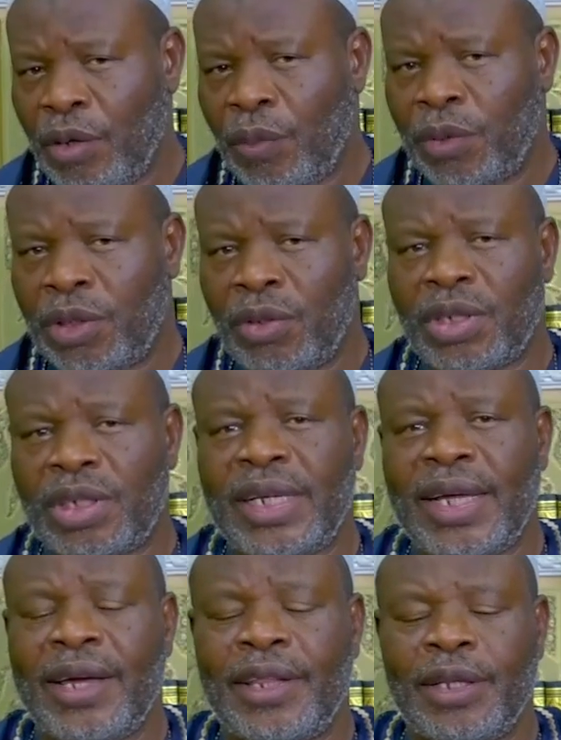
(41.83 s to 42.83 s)
would not
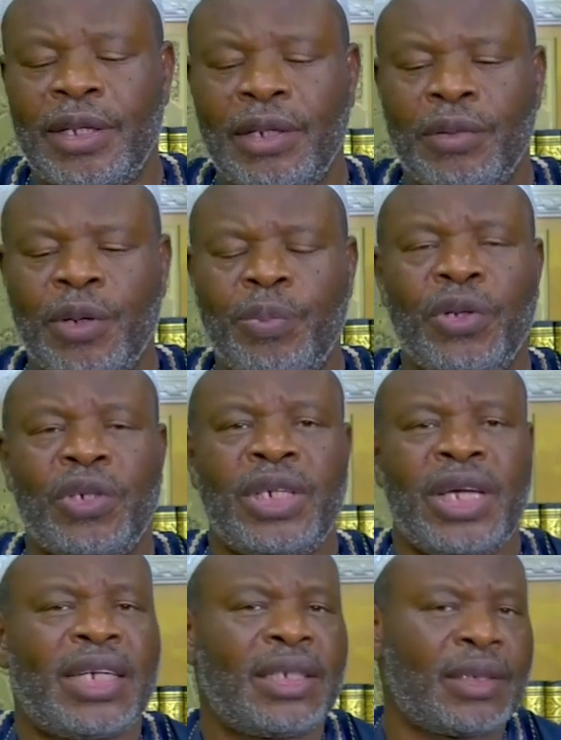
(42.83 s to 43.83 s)
take the
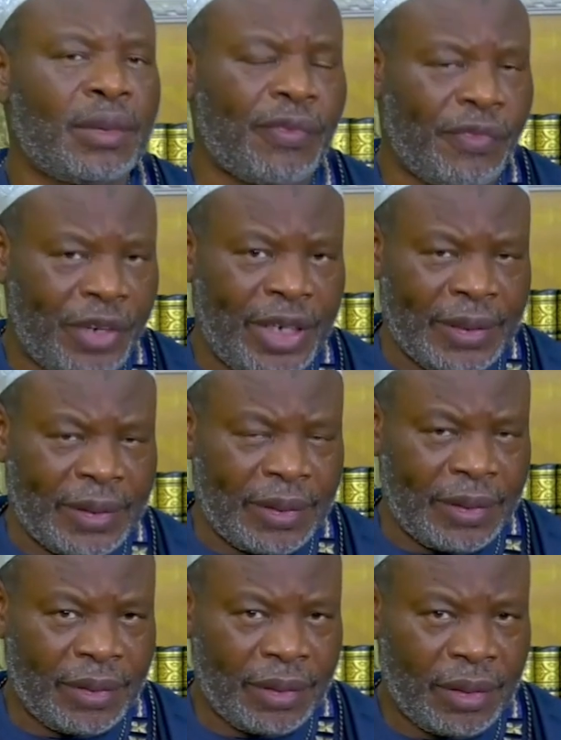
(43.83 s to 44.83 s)
repudiators of faith
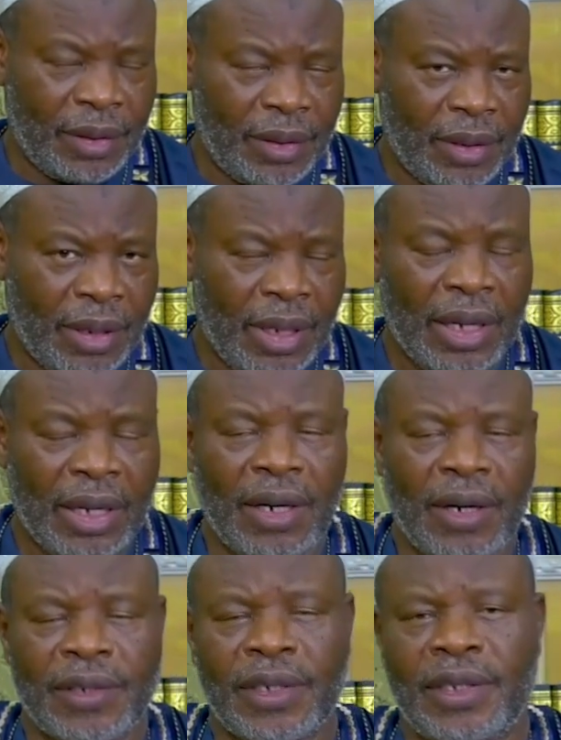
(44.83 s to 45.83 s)

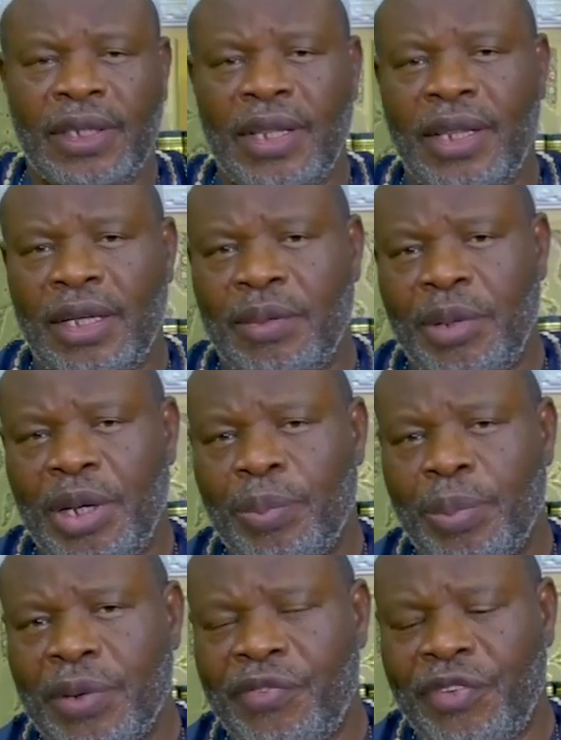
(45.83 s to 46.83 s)
other than them in
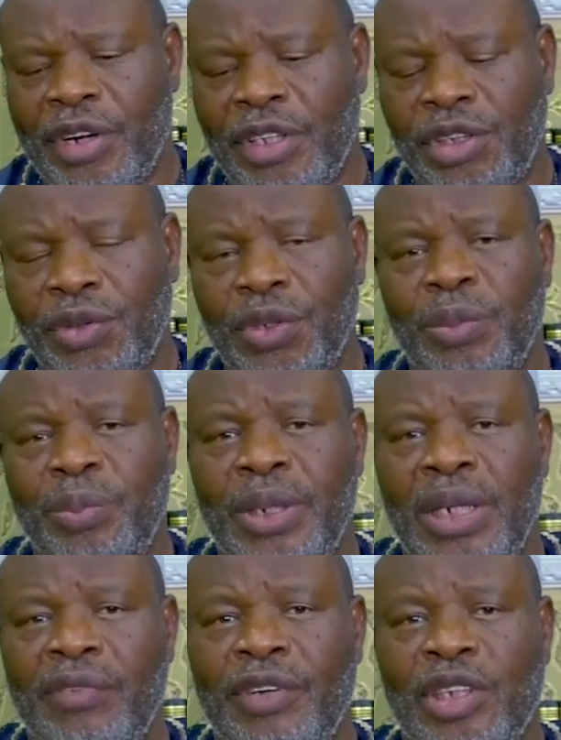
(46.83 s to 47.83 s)
preference to the
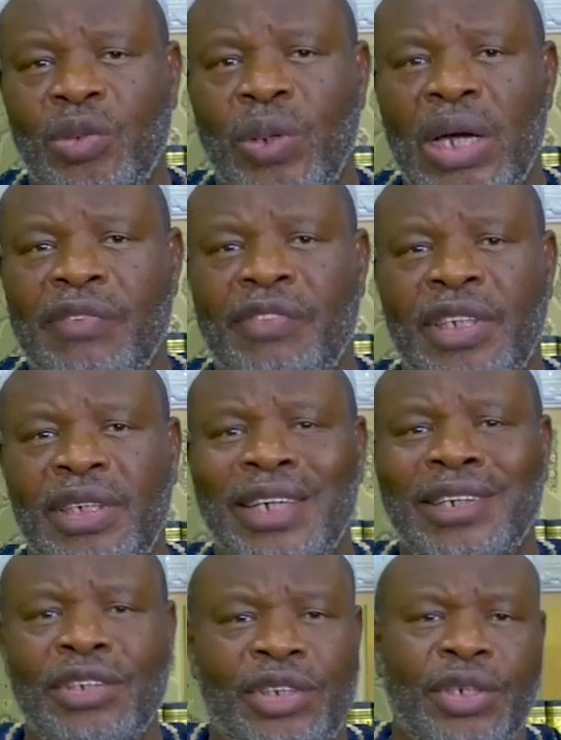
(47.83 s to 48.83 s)
believers. Whoever
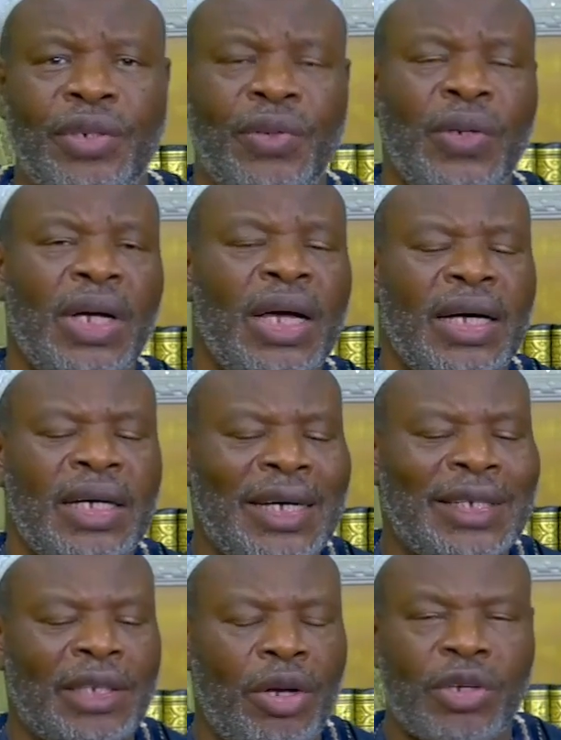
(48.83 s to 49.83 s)
done so
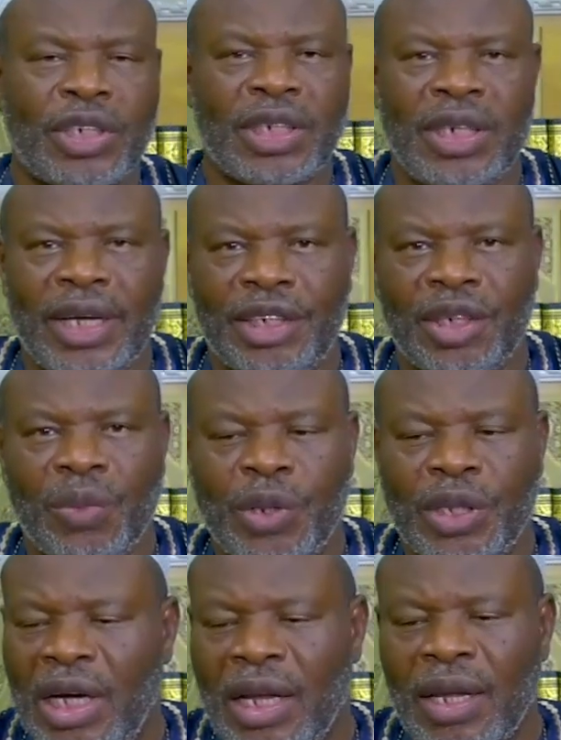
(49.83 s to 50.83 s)
has no connection
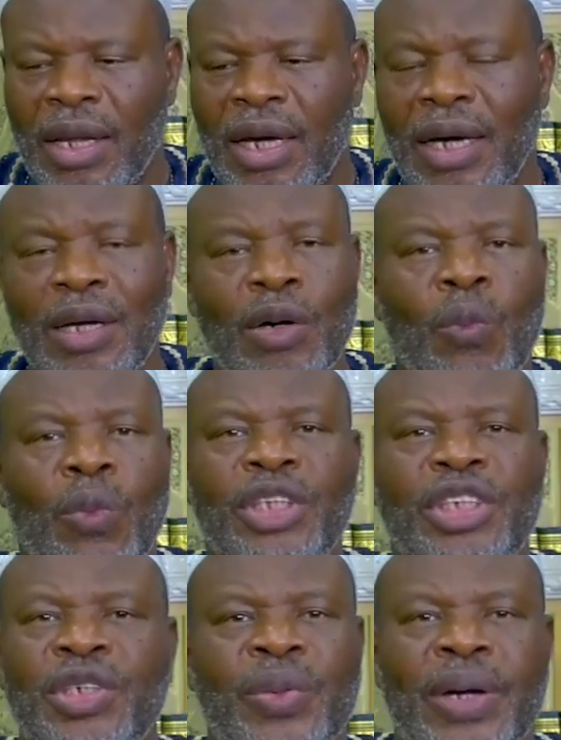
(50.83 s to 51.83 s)
with Allah
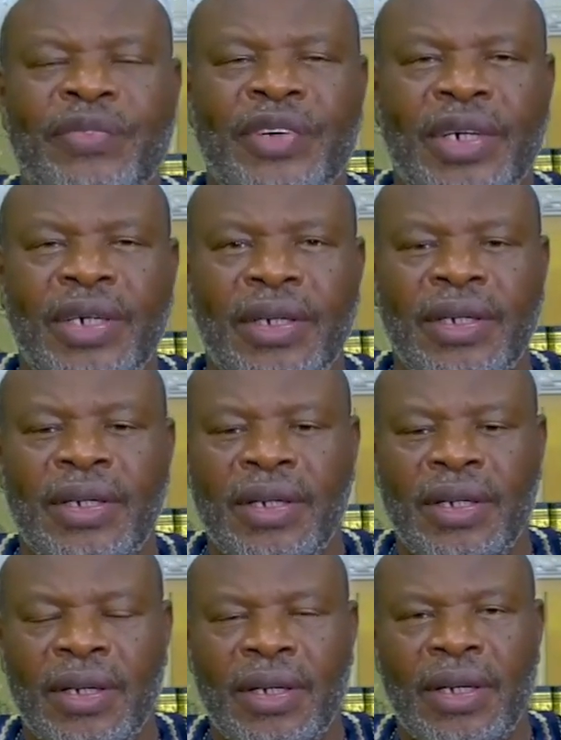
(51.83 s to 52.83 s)
whatsoever.
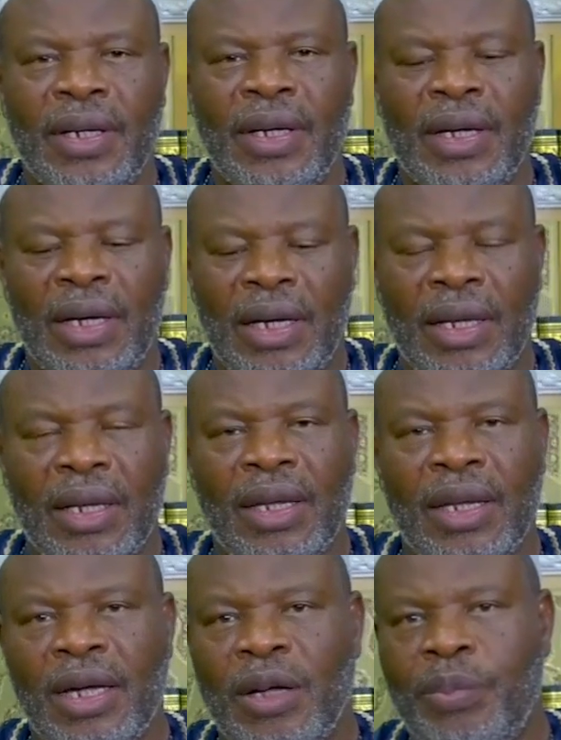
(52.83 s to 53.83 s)

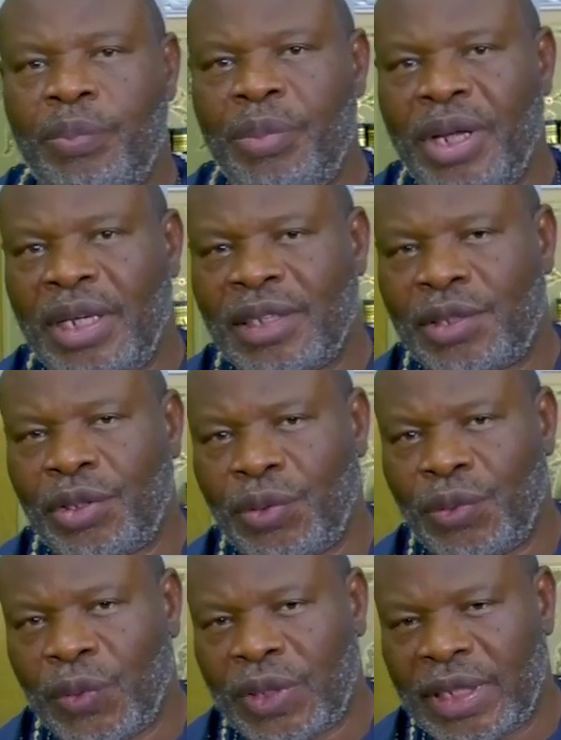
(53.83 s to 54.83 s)
Allah biddeth
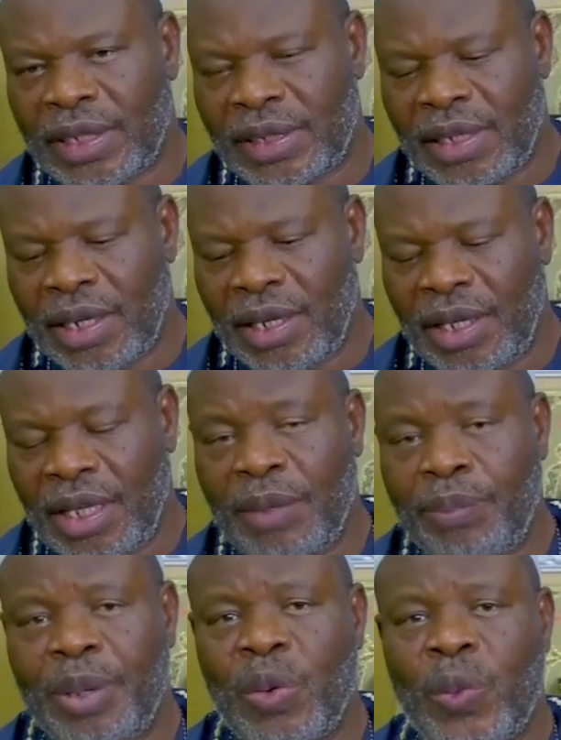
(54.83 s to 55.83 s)
you that ye
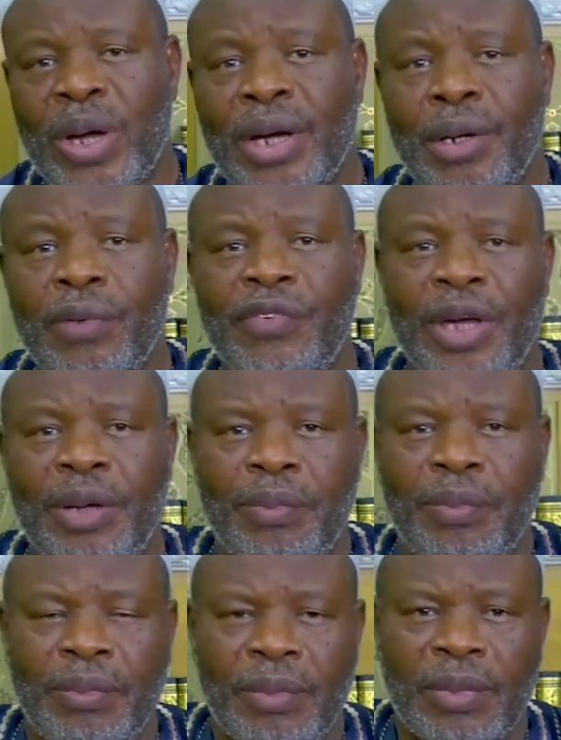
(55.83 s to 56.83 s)
beware of
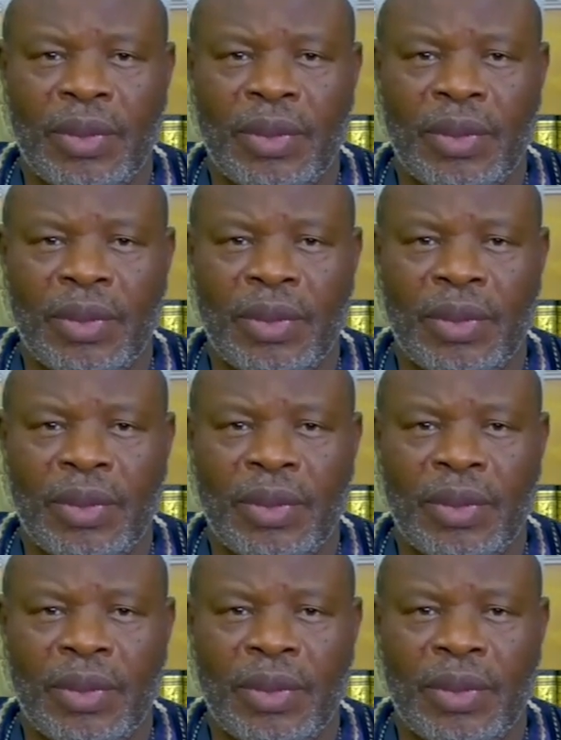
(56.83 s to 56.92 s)
him.